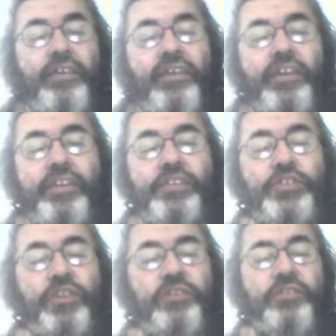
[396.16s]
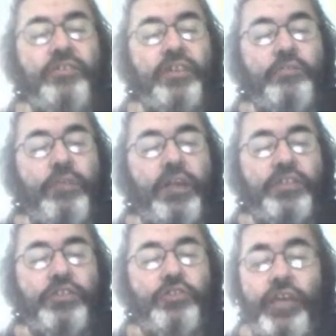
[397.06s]
It is certain that
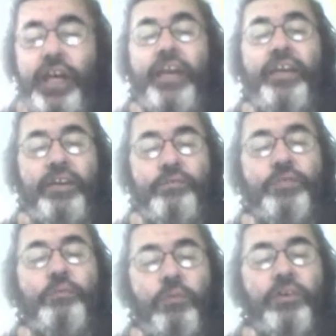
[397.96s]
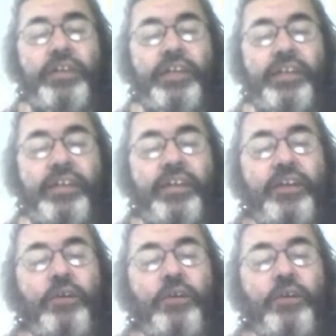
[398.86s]
much creative reporting